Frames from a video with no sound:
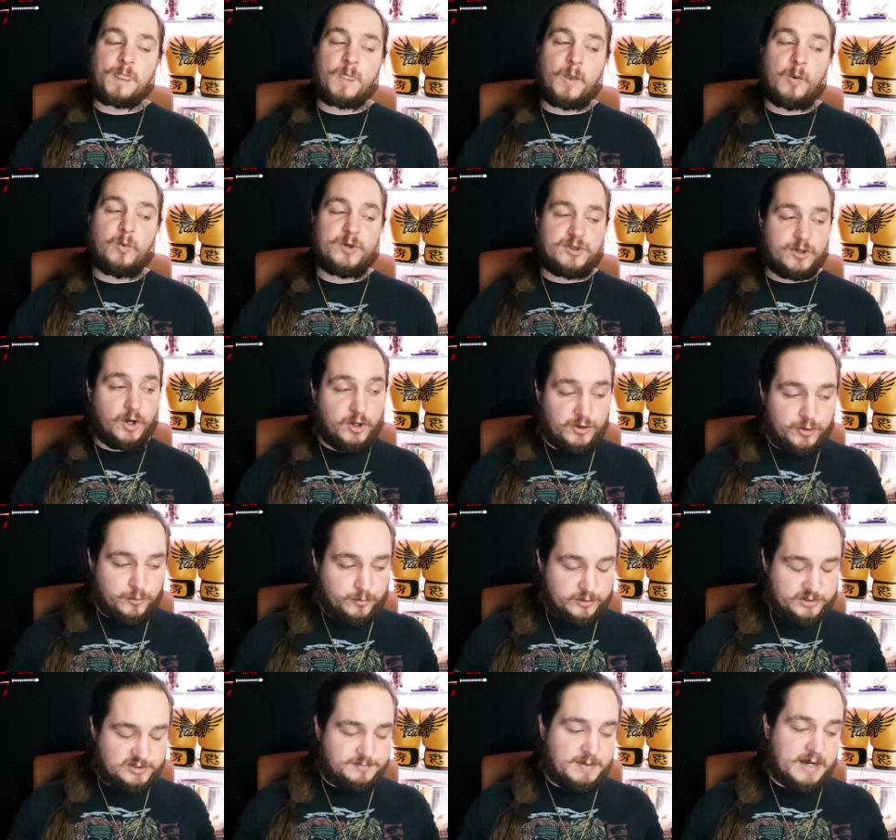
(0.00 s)
with all due
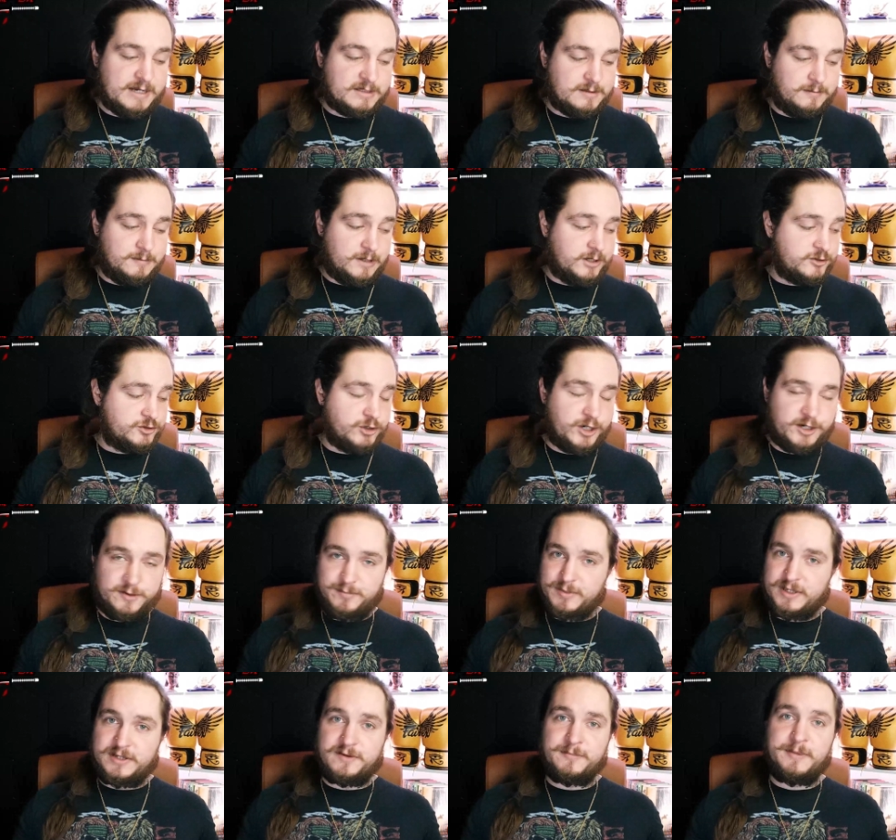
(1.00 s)
respect, I'm not trying to
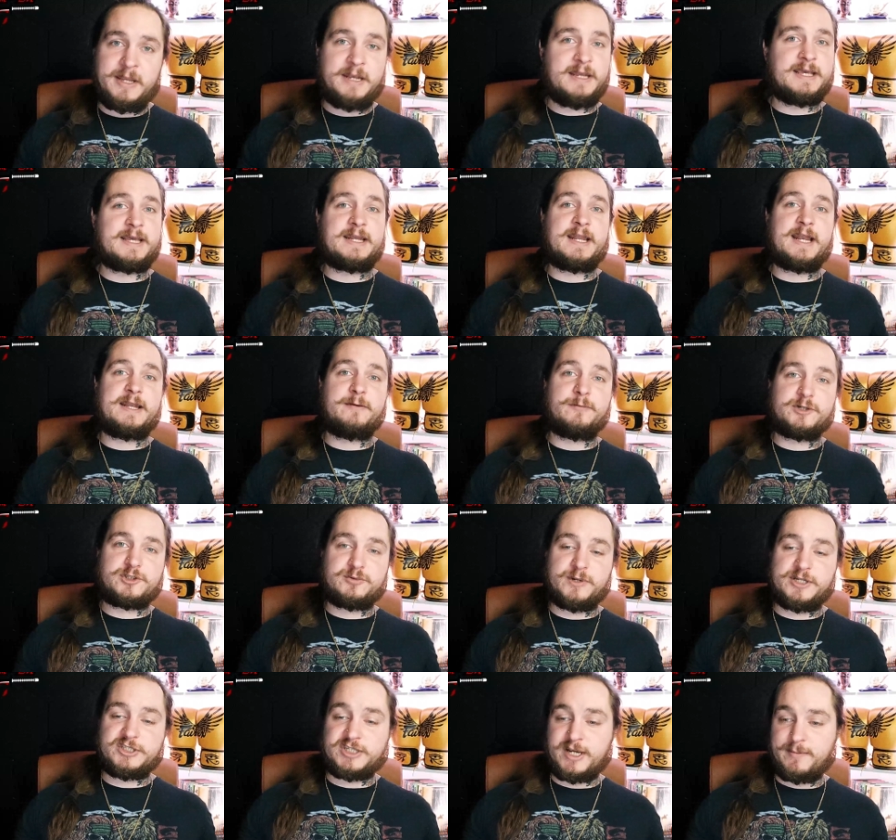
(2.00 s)
be demeaning in any which
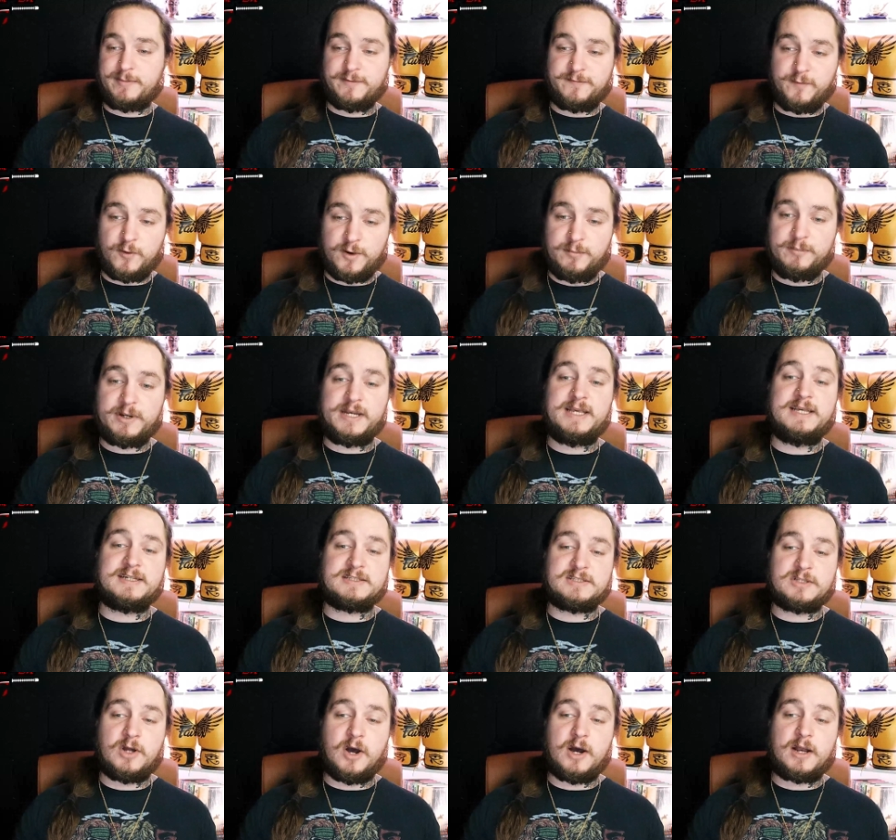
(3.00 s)
way, shape, or form, but he
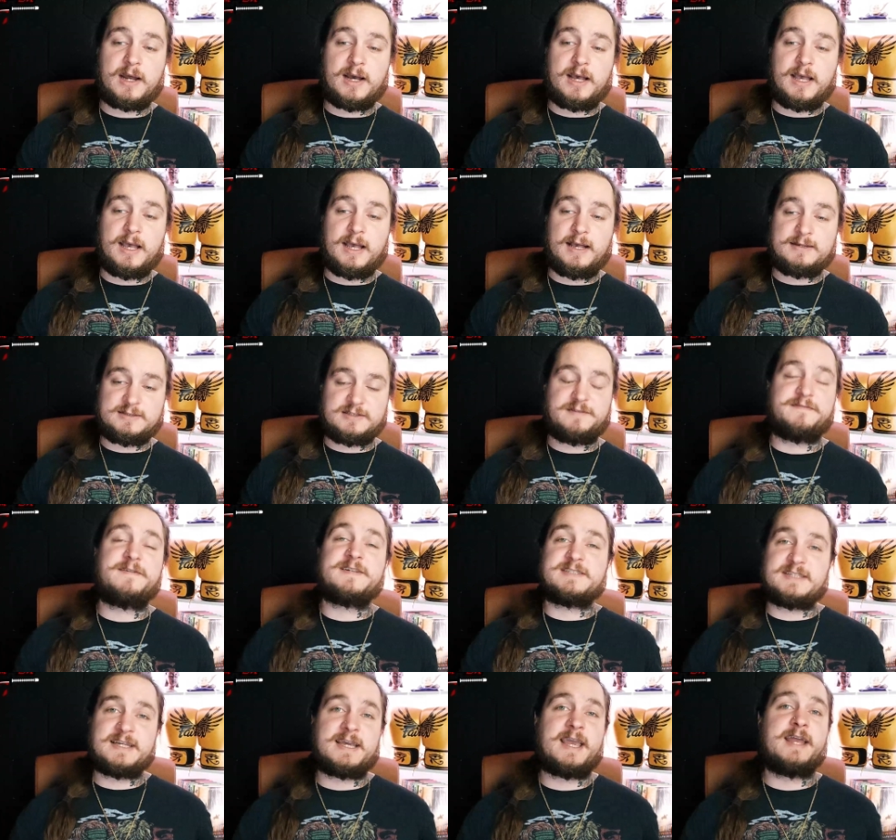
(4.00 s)
is not as
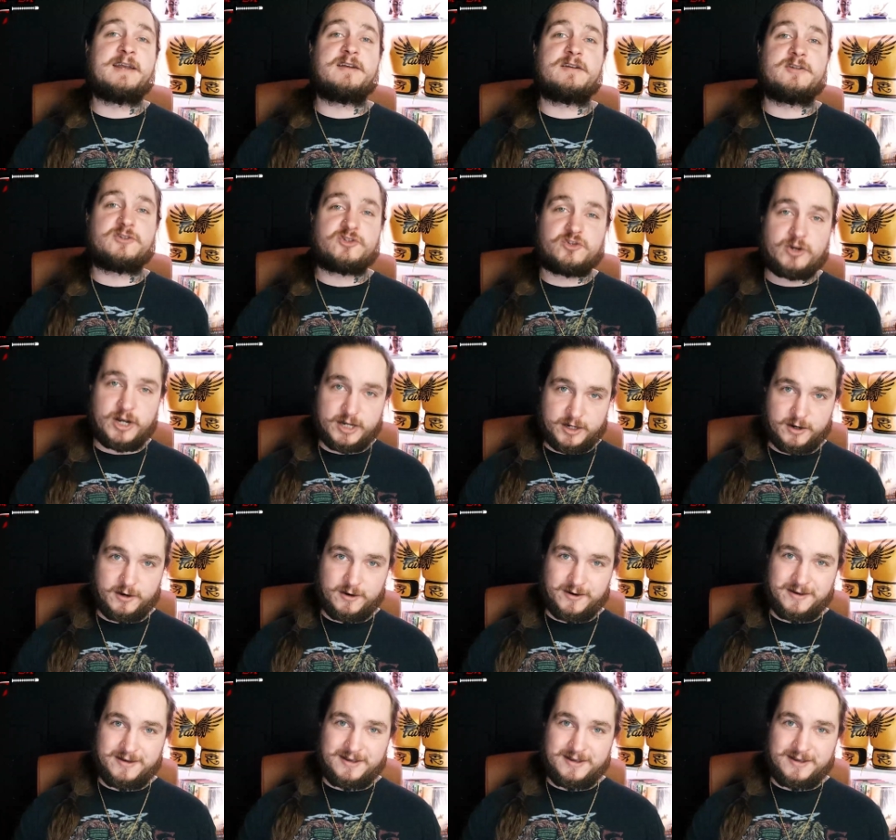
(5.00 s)
sophisticated a striker